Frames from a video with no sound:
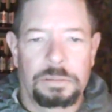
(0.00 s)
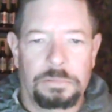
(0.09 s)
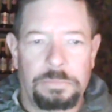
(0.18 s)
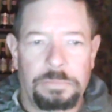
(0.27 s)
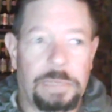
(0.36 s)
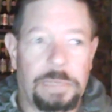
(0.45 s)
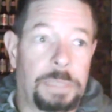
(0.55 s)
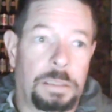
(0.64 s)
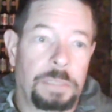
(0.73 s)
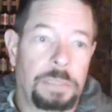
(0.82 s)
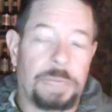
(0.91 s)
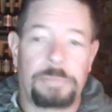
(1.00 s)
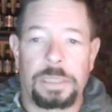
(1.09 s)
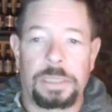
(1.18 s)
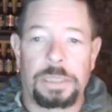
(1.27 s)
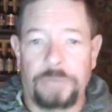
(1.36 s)
but I mean, he might
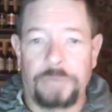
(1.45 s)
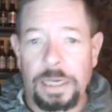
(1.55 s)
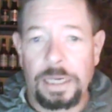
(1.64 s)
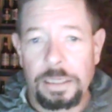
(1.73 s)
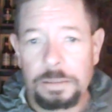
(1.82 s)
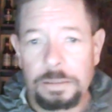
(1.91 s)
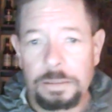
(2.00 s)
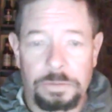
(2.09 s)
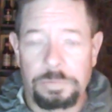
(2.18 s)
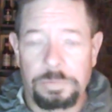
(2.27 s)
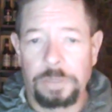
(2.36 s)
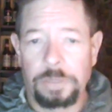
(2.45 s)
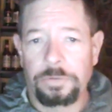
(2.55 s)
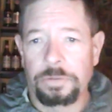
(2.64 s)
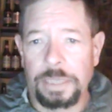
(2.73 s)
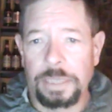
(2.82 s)
be a nice guy. No
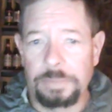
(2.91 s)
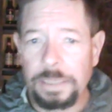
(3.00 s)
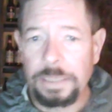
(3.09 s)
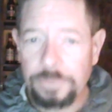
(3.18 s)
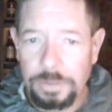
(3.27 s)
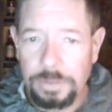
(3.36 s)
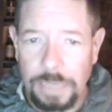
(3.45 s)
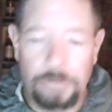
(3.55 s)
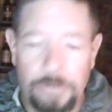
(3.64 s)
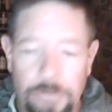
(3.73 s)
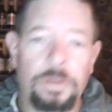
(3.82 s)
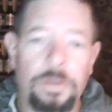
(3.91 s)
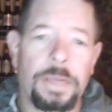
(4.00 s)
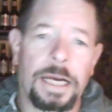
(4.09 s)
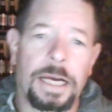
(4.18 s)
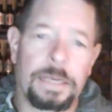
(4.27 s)
personal animosity. I don't even know
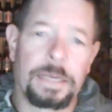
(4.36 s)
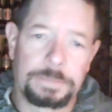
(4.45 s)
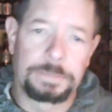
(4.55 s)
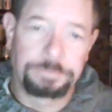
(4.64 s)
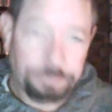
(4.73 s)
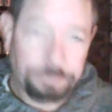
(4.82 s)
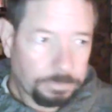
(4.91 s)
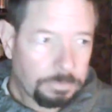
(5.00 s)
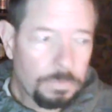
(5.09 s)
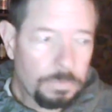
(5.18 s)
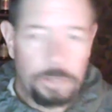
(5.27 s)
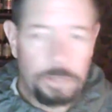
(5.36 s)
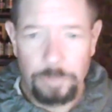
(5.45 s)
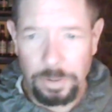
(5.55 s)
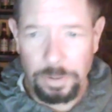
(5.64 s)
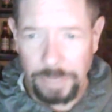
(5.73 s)
the guy, but he's
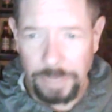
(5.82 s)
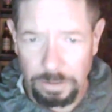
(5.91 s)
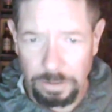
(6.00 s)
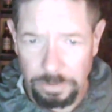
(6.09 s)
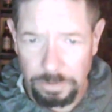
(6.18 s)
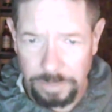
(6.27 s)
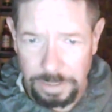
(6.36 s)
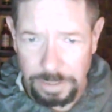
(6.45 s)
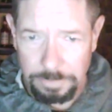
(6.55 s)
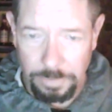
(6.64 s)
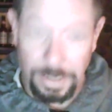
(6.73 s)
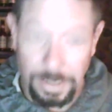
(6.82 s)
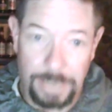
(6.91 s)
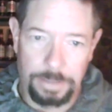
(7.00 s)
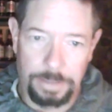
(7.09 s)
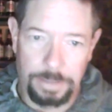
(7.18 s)
been on the air a long time. On the
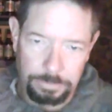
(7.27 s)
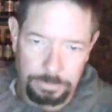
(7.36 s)
air, you know,